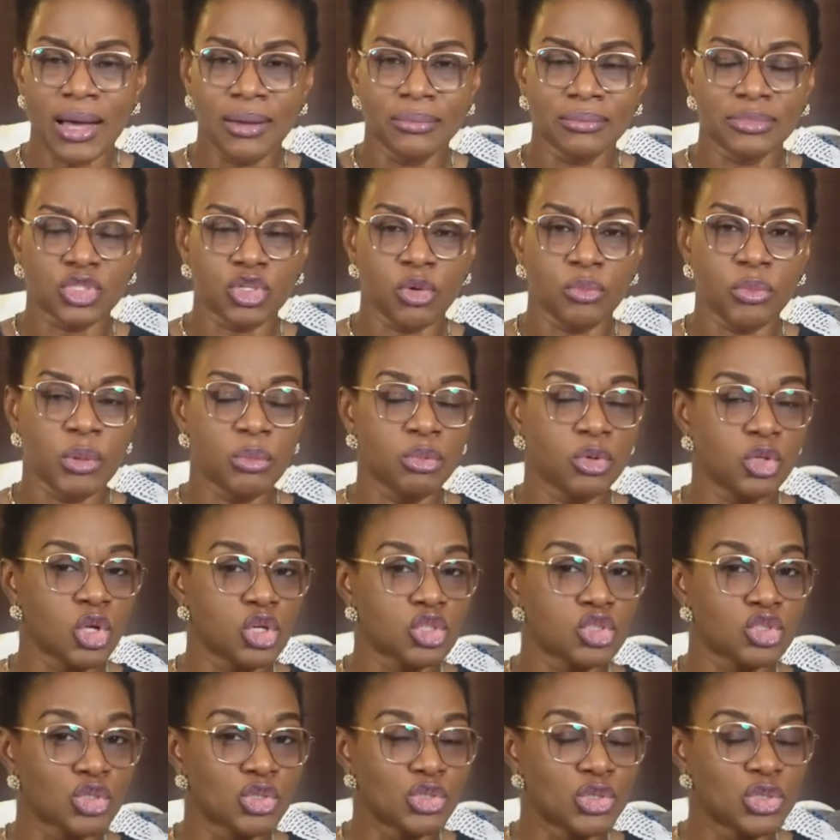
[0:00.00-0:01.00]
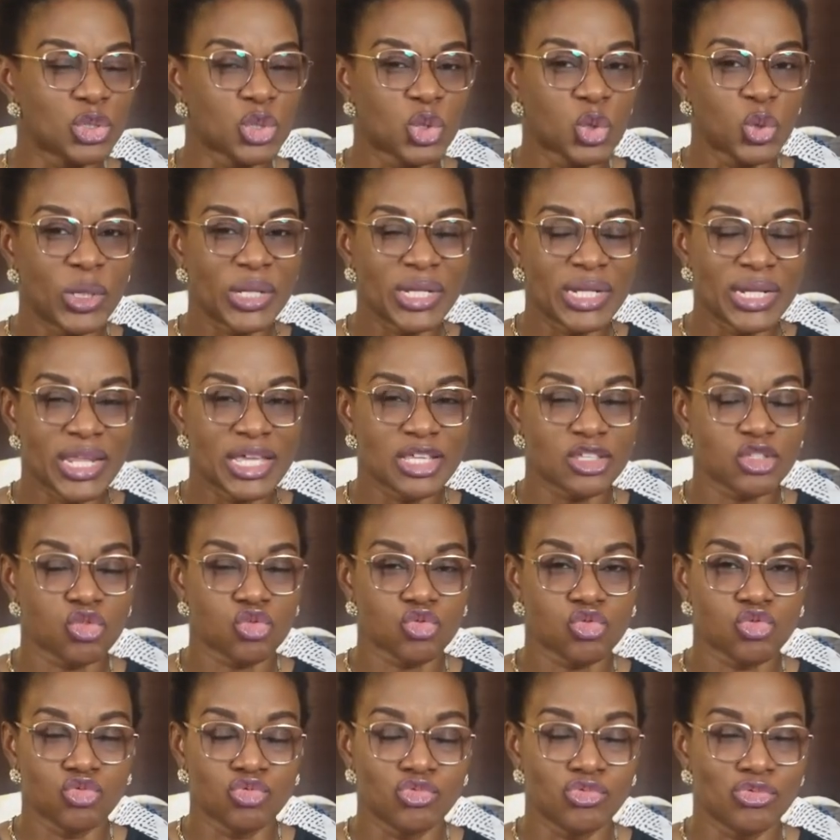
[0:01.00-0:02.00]
Some people also use loneliness
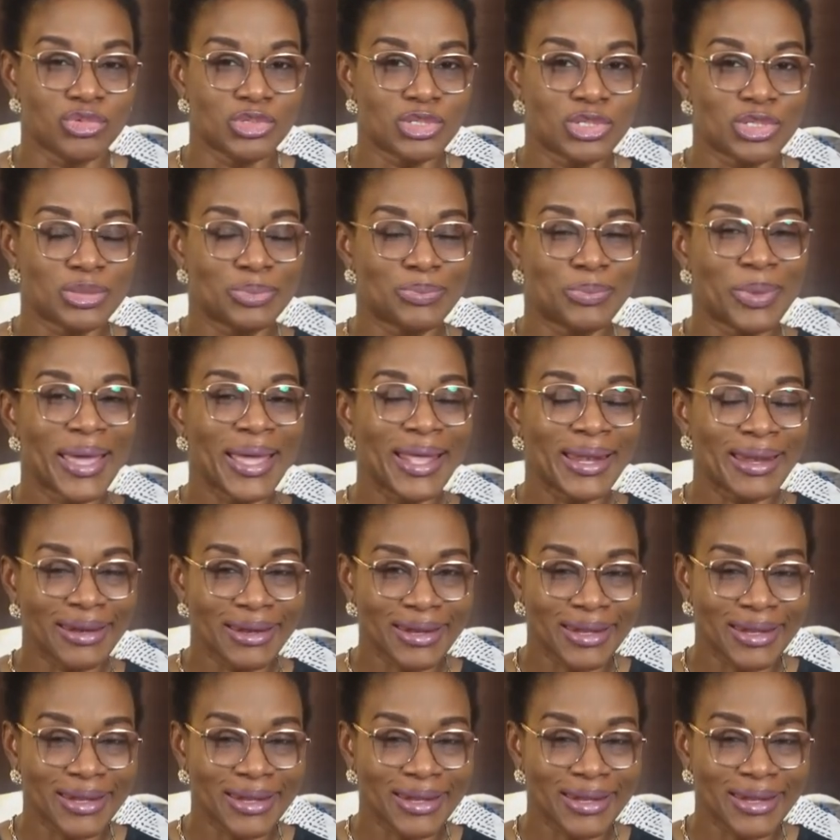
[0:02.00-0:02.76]
to spend.